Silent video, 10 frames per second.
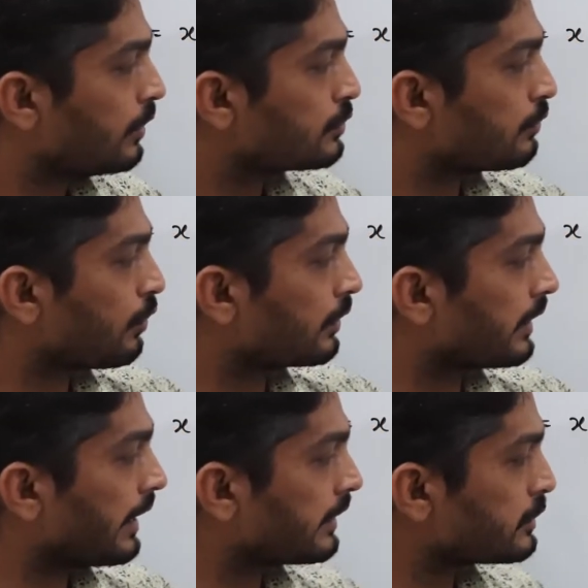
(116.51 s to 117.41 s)
so for
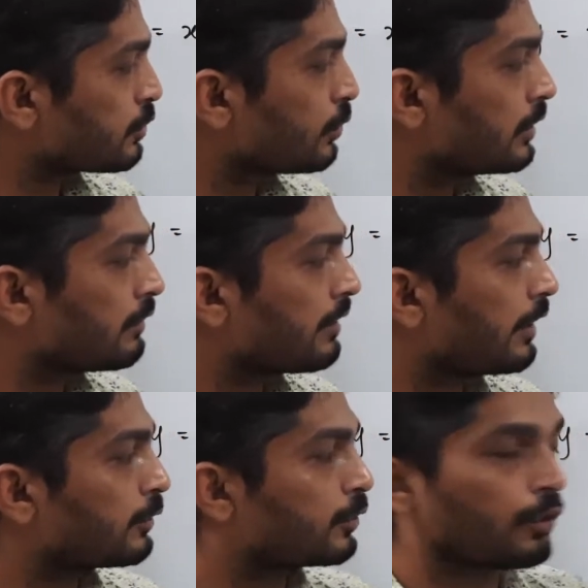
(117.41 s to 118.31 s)
that region only we
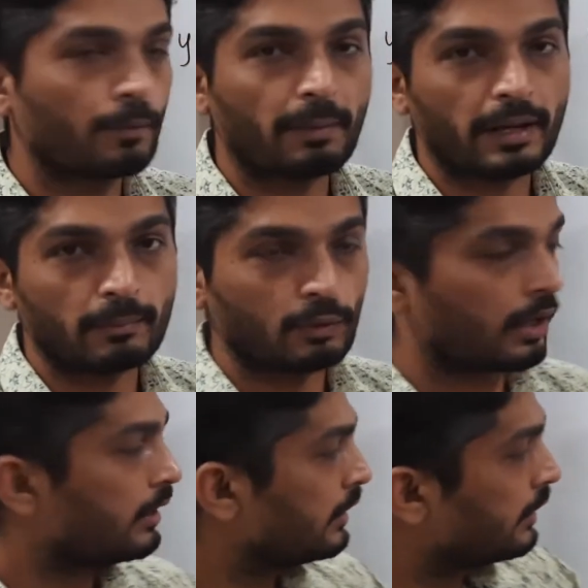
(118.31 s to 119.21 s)
have to draw parabola.